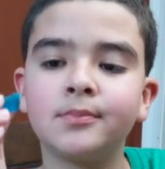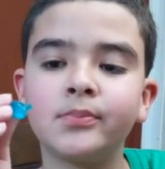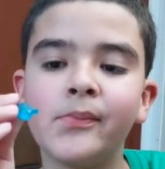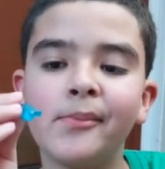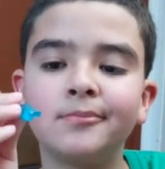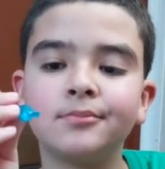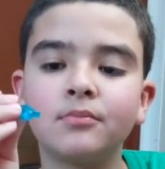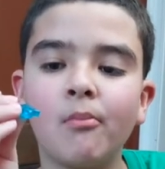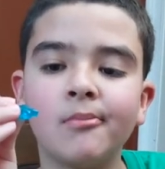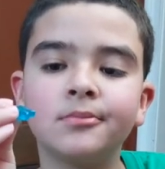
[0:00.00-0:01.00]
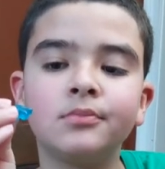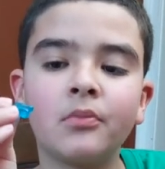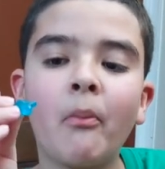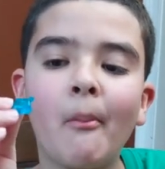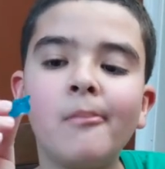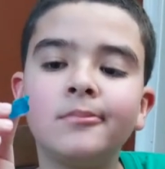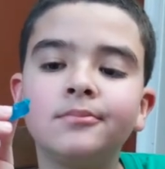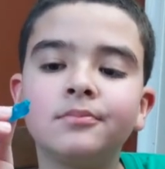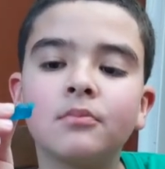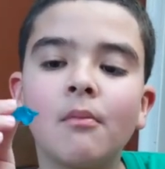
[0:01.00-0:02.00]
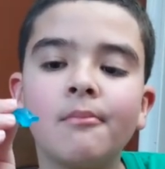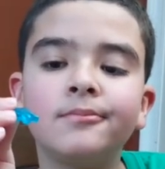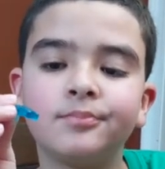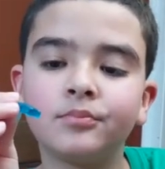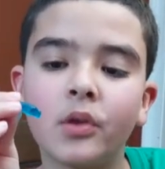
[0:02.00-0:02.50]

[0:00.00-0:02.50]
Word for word: Yes, no, maybe so. Like it?